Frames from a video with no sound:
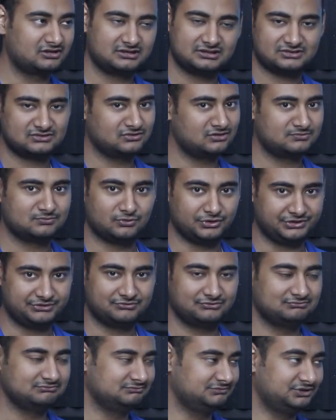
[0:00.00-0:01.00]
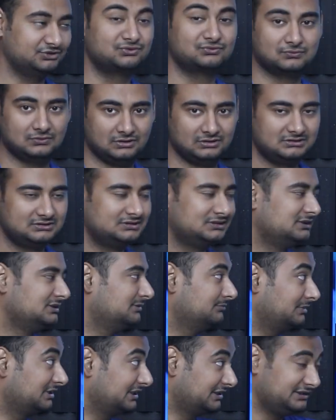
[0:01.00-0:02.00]
It's not point useful.
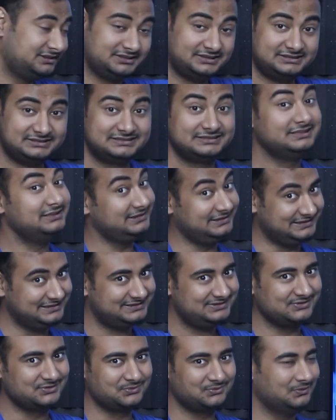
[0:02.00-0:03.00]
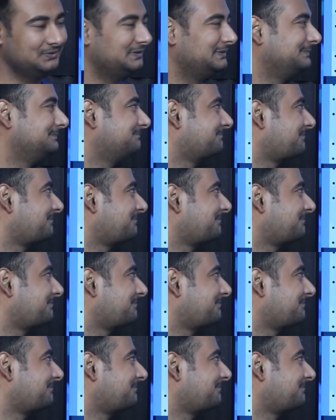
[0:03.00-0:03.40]
But again, this is useful.